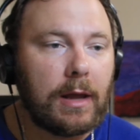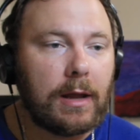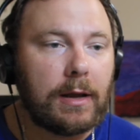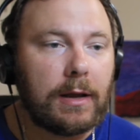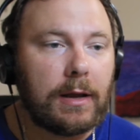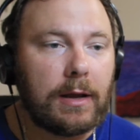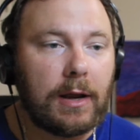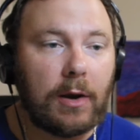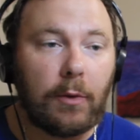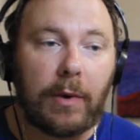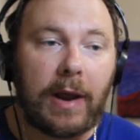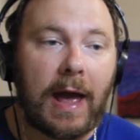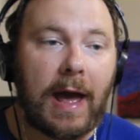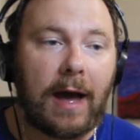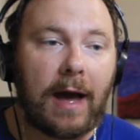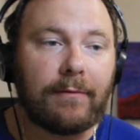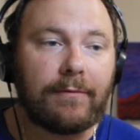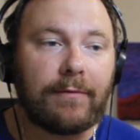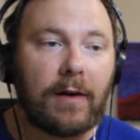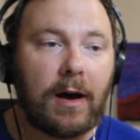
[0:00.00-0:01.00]
Here we
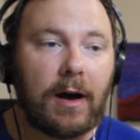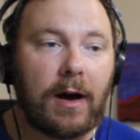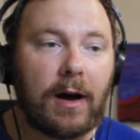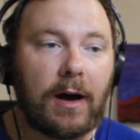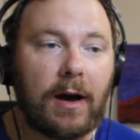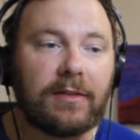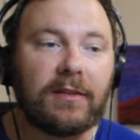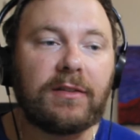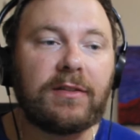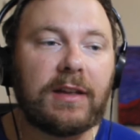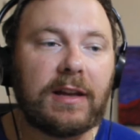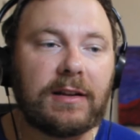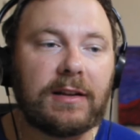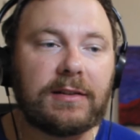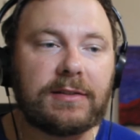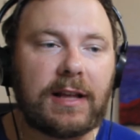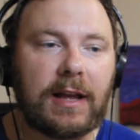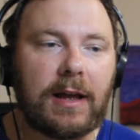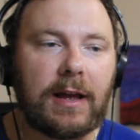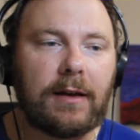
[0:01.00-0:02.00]
have the things
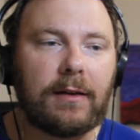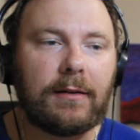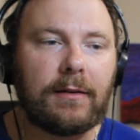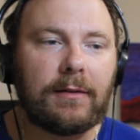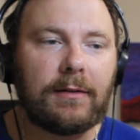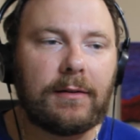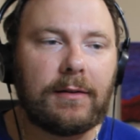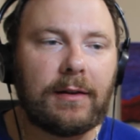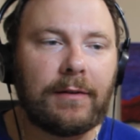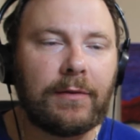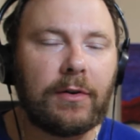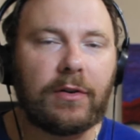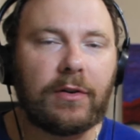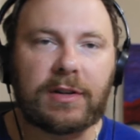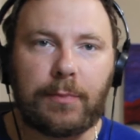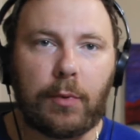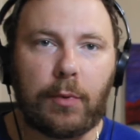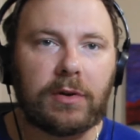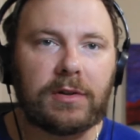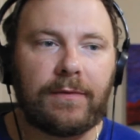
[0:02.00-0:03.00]
that, if you're a
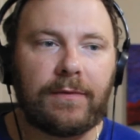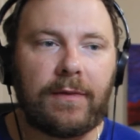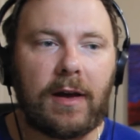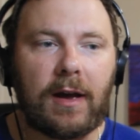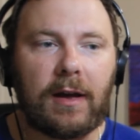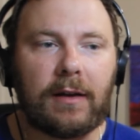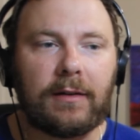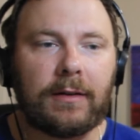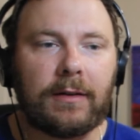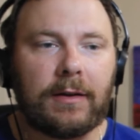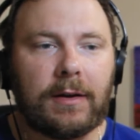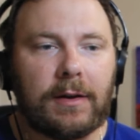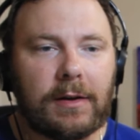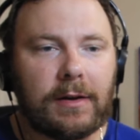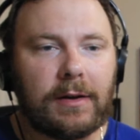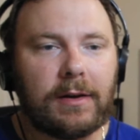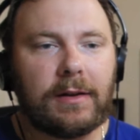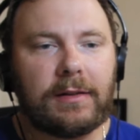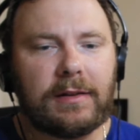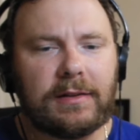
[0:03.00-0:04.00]
sports fan,
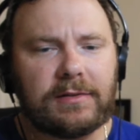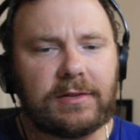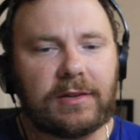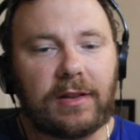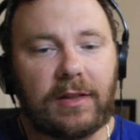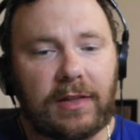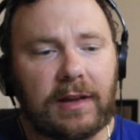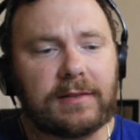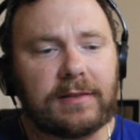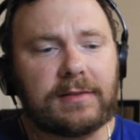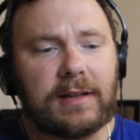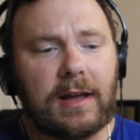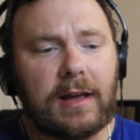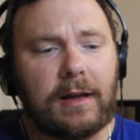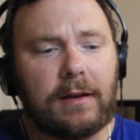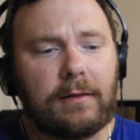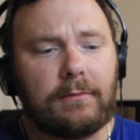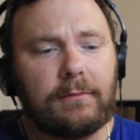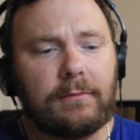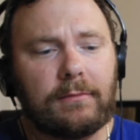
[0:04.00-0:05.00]
these are the things
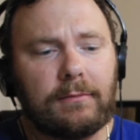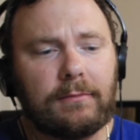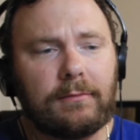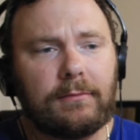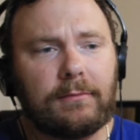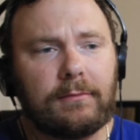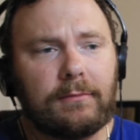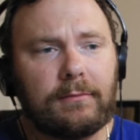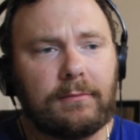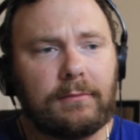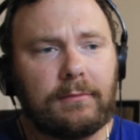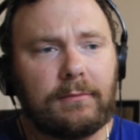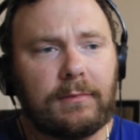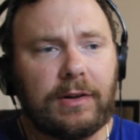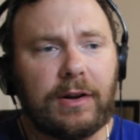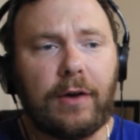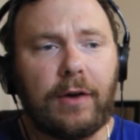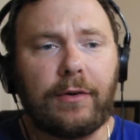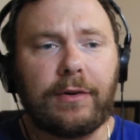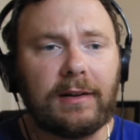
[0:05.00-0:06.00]
that, you
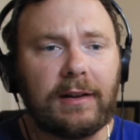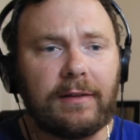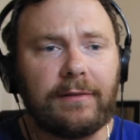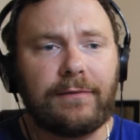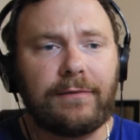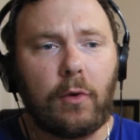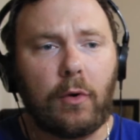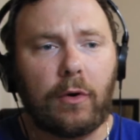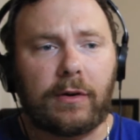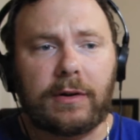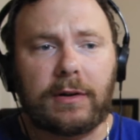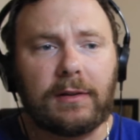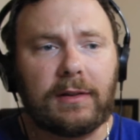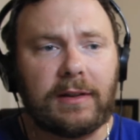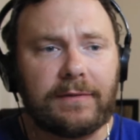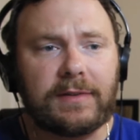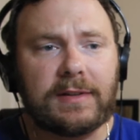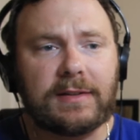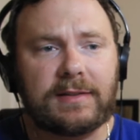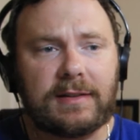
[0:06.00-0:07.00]
know, you live for, you
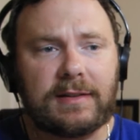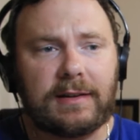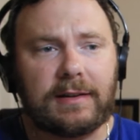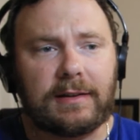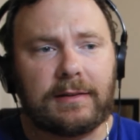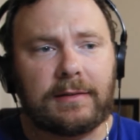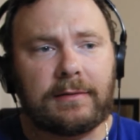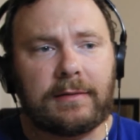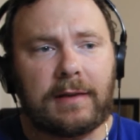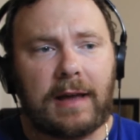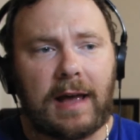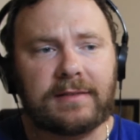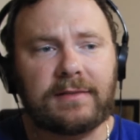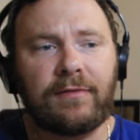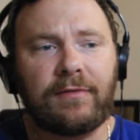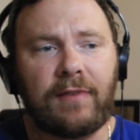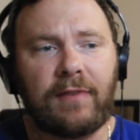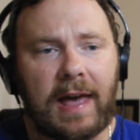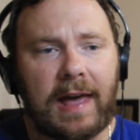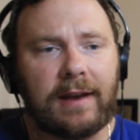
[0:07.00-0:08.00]
live to see as a
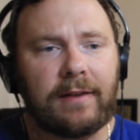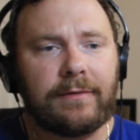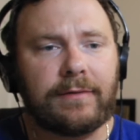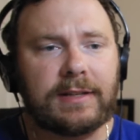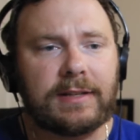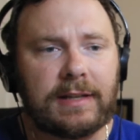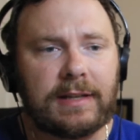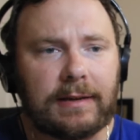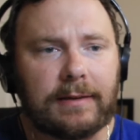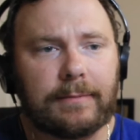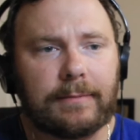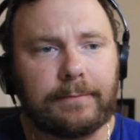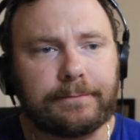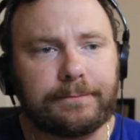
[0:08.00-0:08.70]
fan of a team.